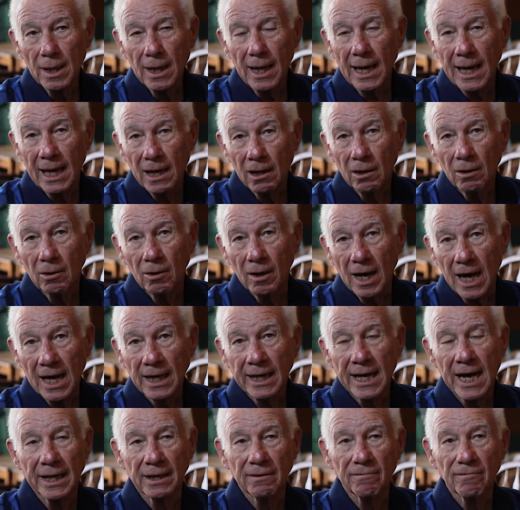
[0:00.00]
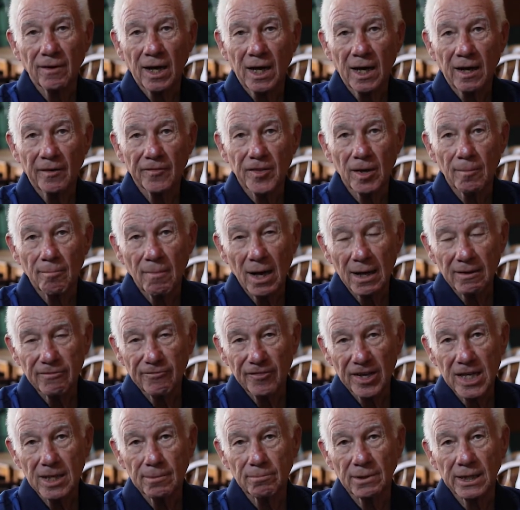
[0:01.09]
how I got involved and my
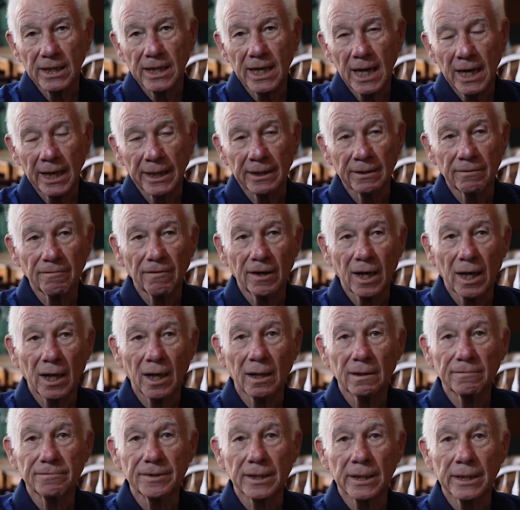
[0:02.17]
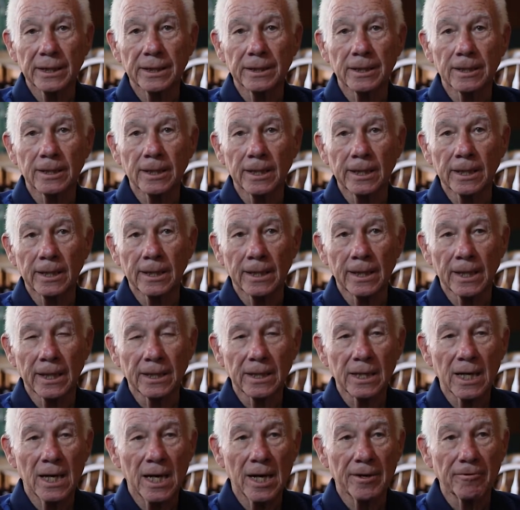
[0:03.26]
family got involved in
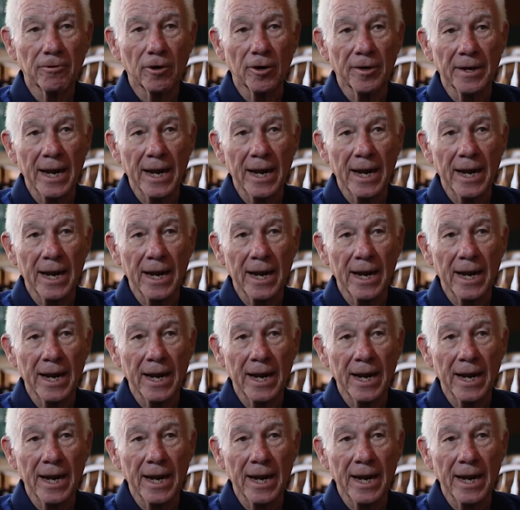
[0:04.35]
Conroe.